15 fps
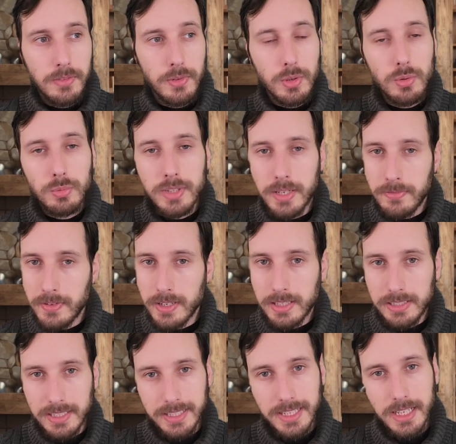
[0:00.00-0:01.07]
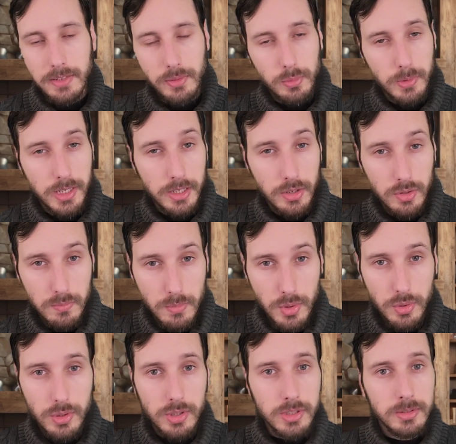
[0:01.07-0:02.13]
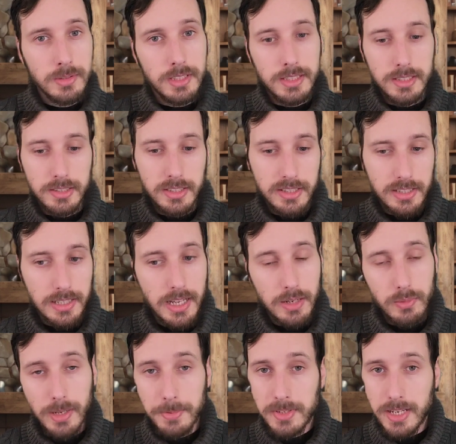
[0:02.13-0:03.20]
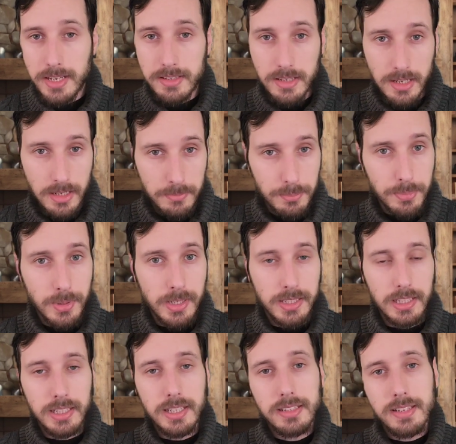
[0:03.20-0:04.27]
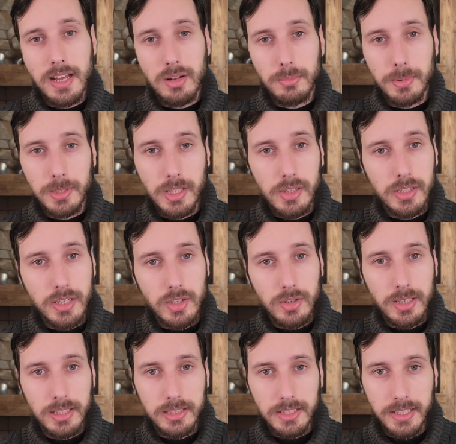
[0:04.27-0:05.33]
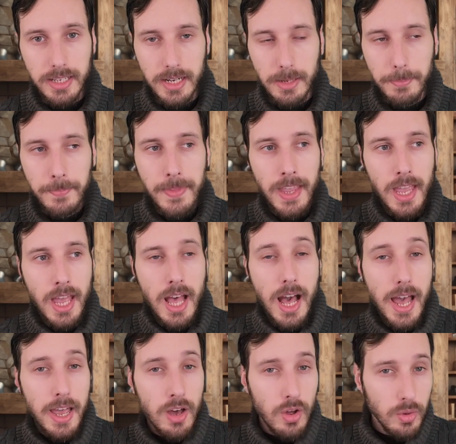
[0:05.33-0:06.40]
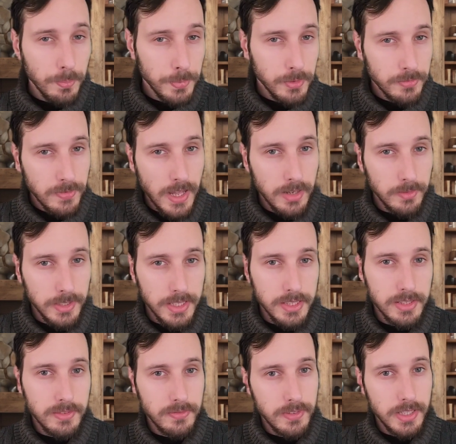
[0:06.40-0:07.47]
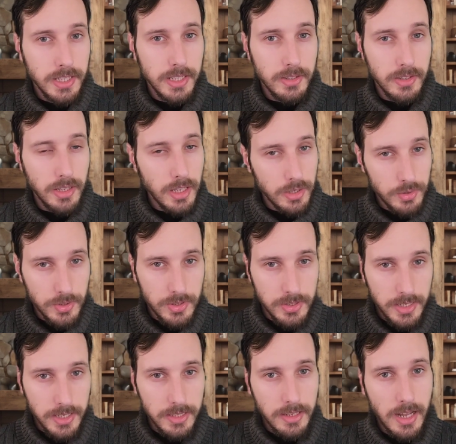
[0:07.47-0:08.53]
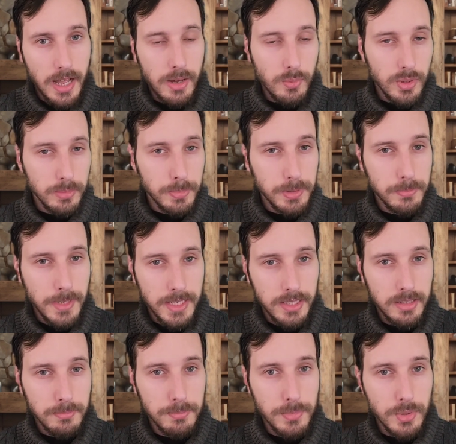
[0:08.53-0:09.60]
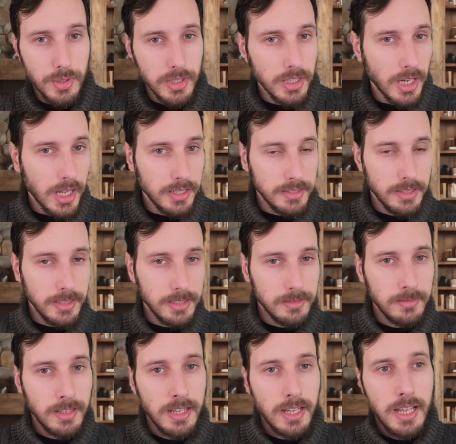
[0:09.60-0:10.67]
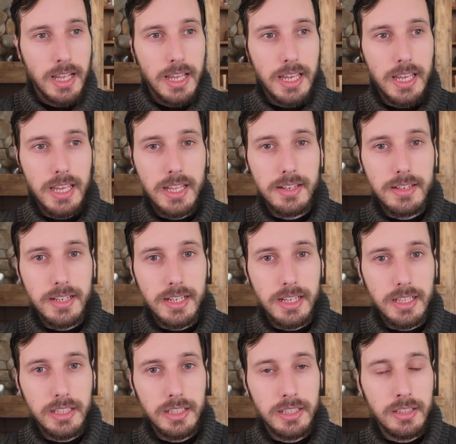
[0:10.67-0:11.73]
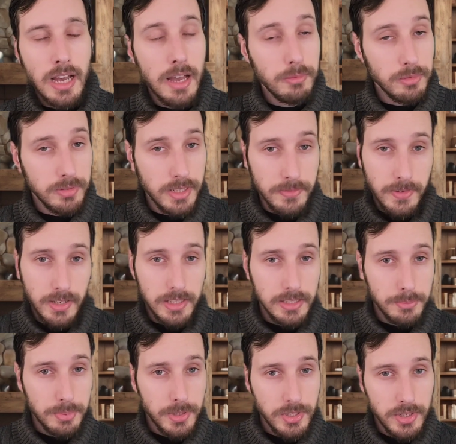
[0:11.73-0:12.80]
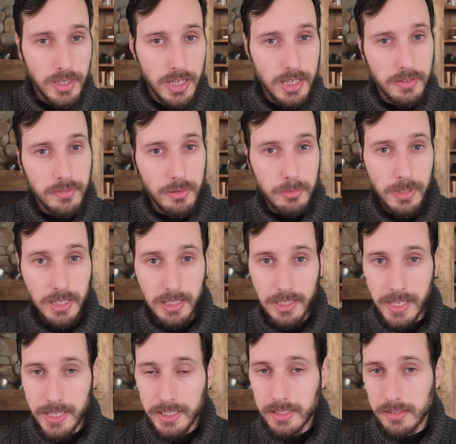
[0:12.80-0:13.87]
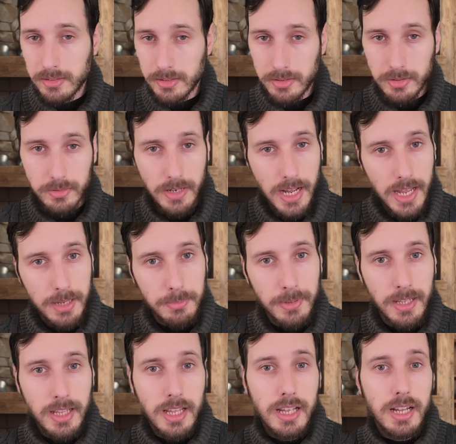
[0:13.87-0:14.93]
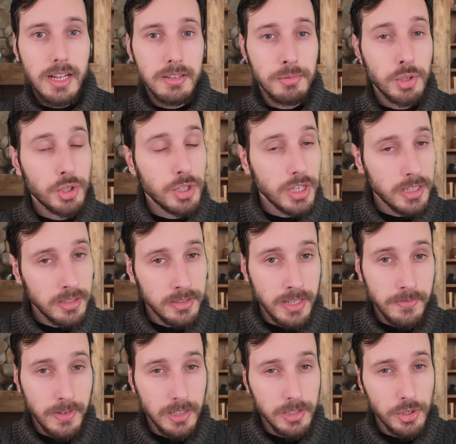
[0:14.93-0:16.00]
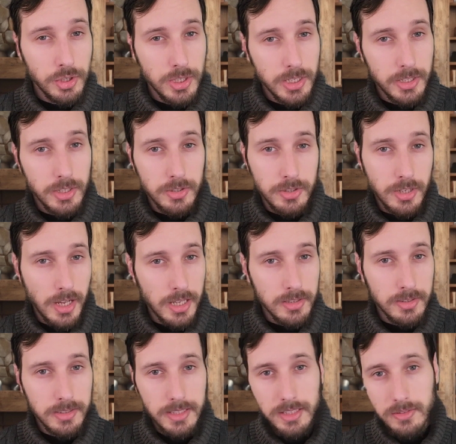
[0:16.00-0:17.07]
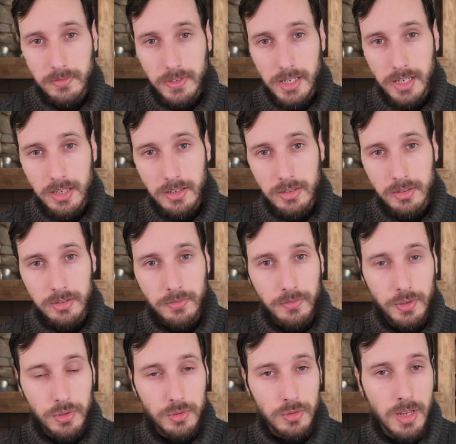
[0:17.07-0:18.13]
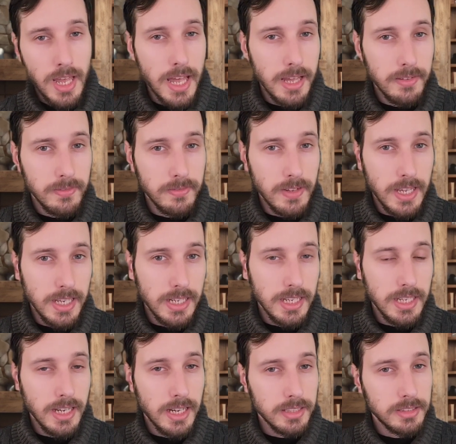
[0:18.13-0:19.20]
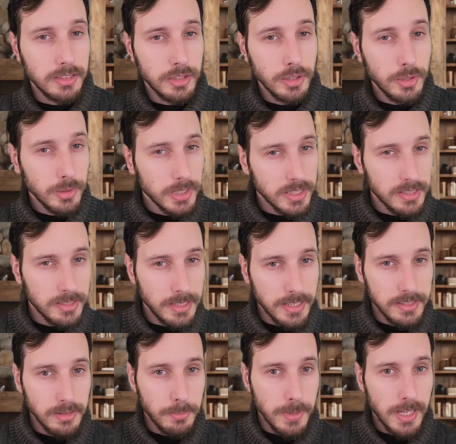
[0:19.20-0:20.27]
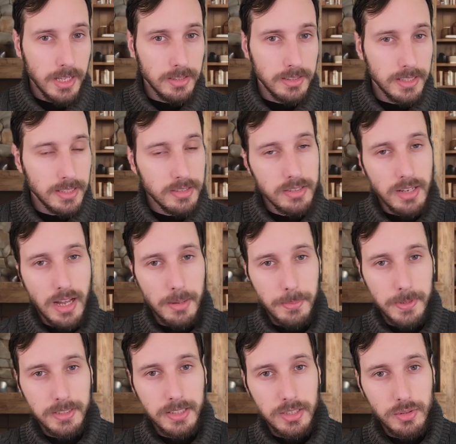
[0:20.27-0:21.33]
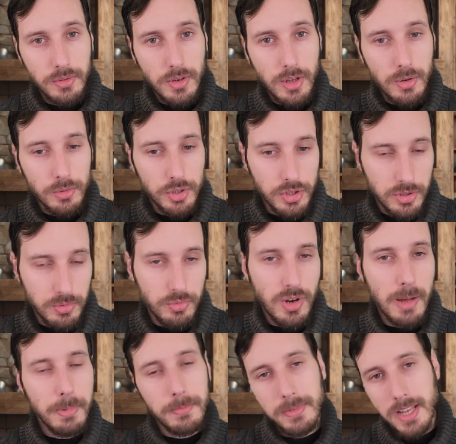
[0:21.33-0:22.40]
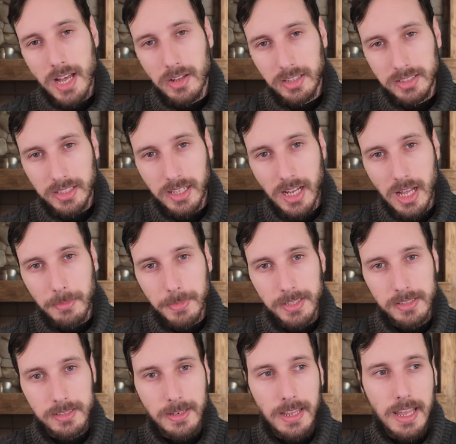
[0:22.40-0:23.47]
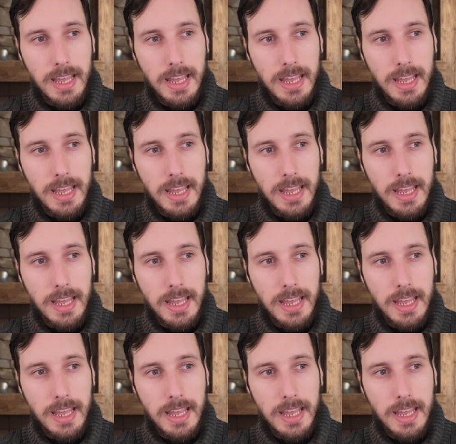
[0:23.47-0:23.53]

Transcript: If you definitely, again, if you want to know more, there's a lot of websites. I'm putting the links down below that you can look it up. I hope you found this video interesting. I will be making more content, and I would definitely appreciate if you want to like and subscribe. Definitely share your thoughts on this video. If you have any other curious things about this topic that you know, just drop them down in the comments.